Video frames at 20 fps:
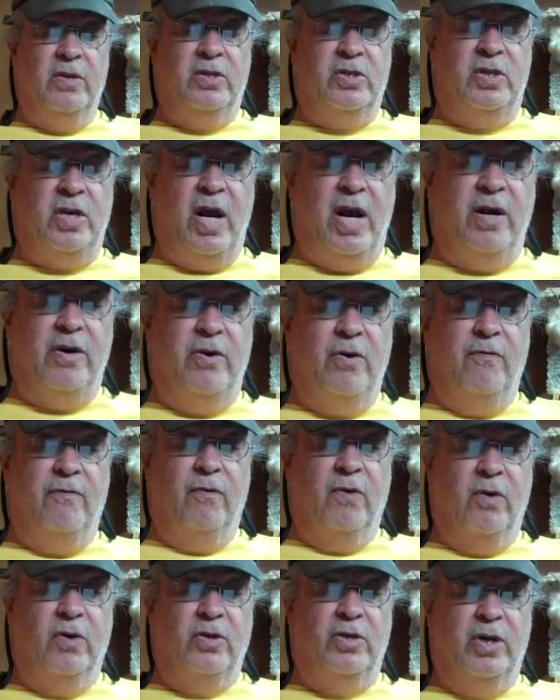the standard
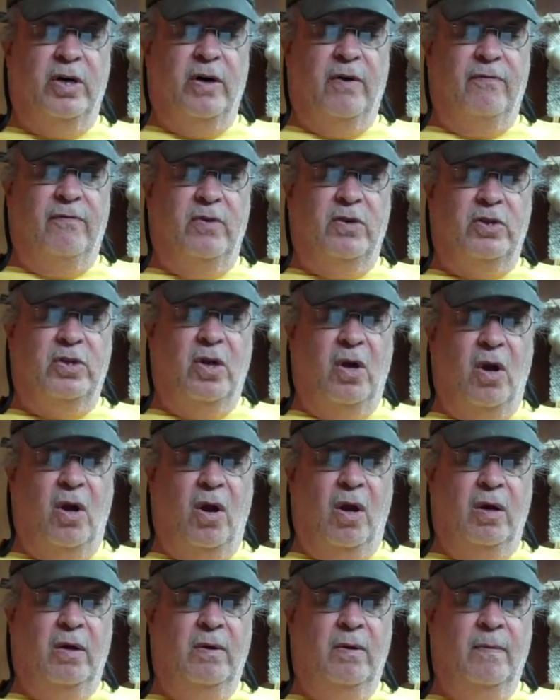version of the
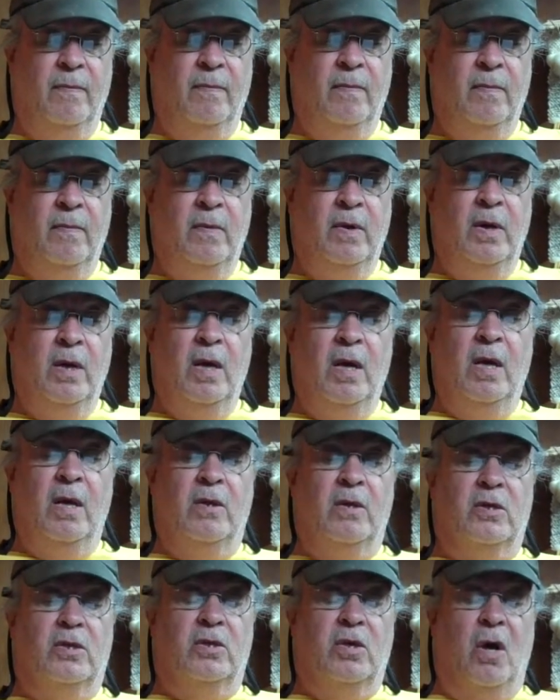song.
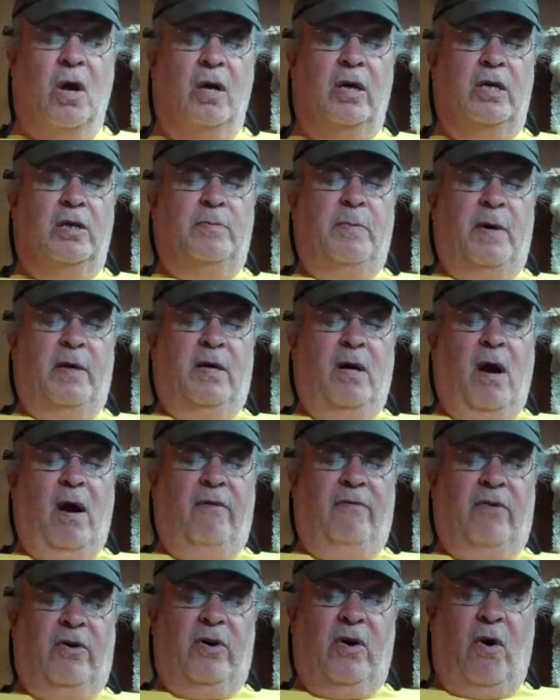The song has been
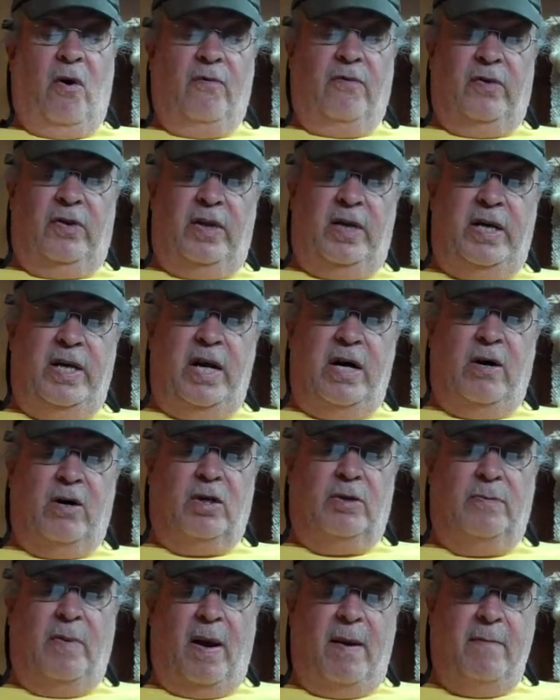covered over the
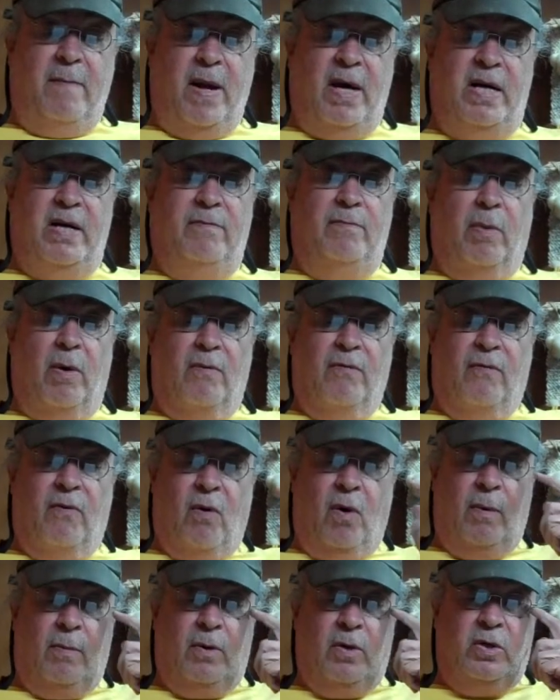years by many
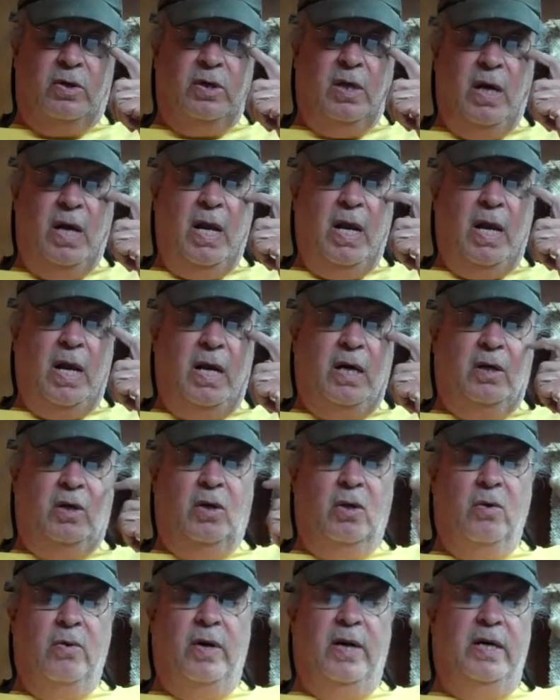performers,
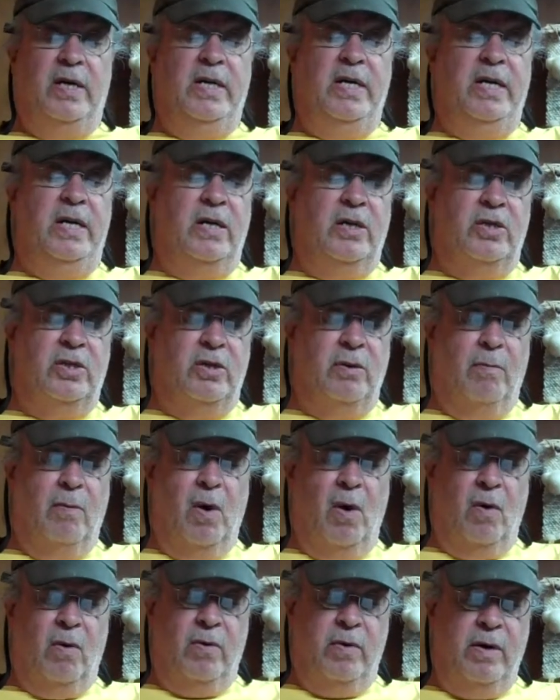including Nina
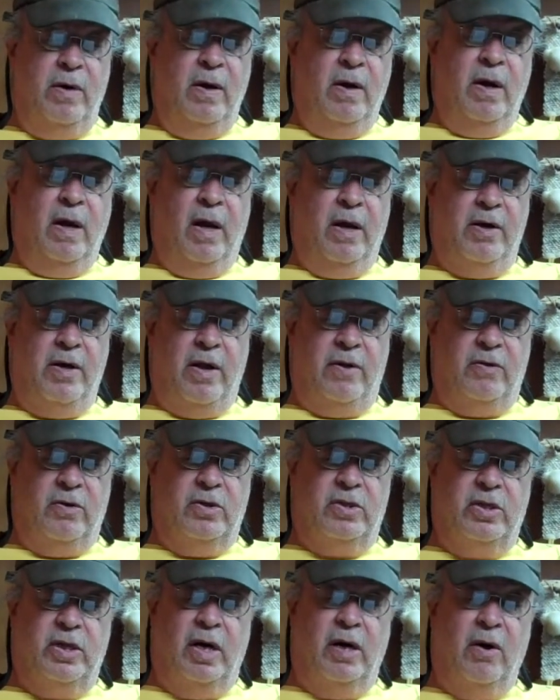Simone,
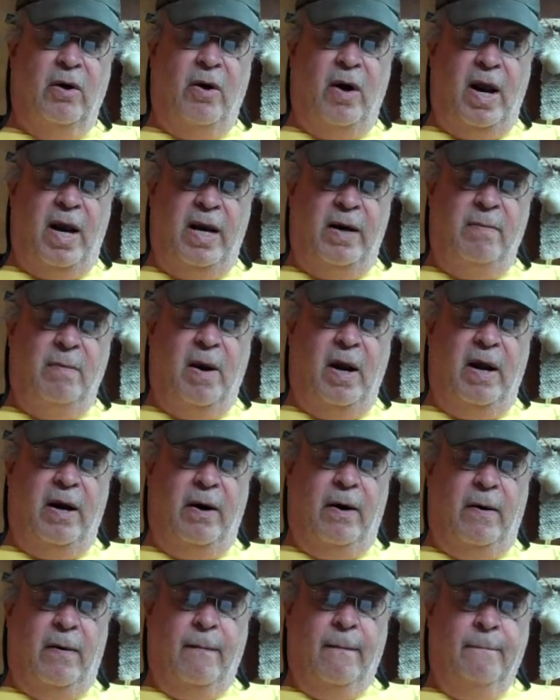another singer I
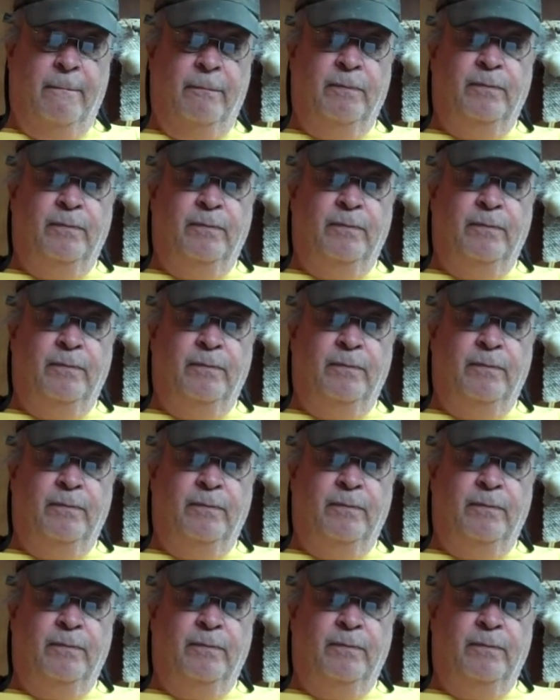admire.